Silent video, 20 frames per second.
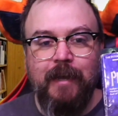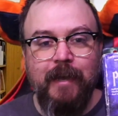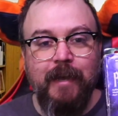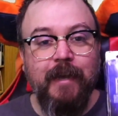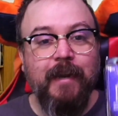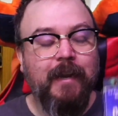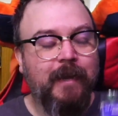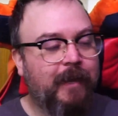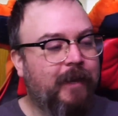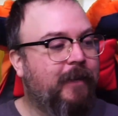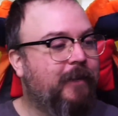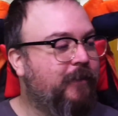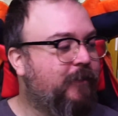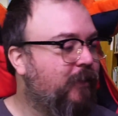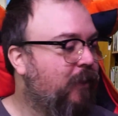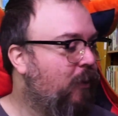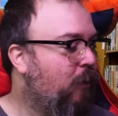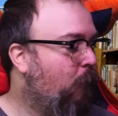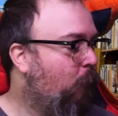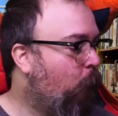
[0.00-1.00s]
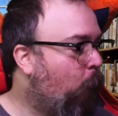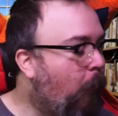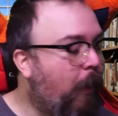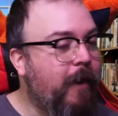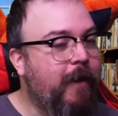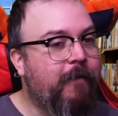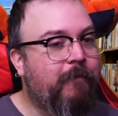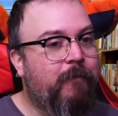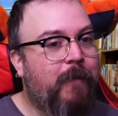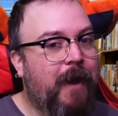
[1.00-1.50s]
It is
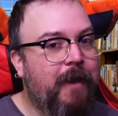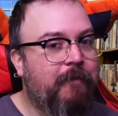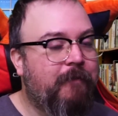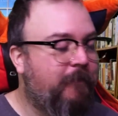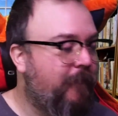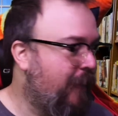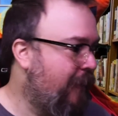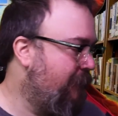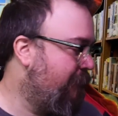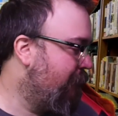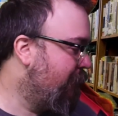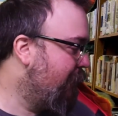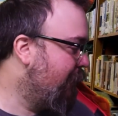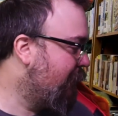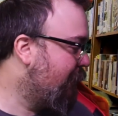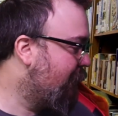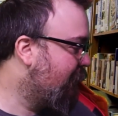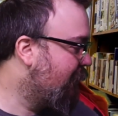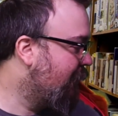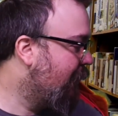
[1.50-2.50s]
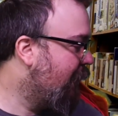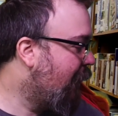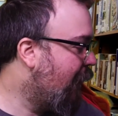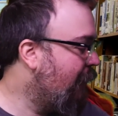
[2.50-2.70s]
one of my favorites.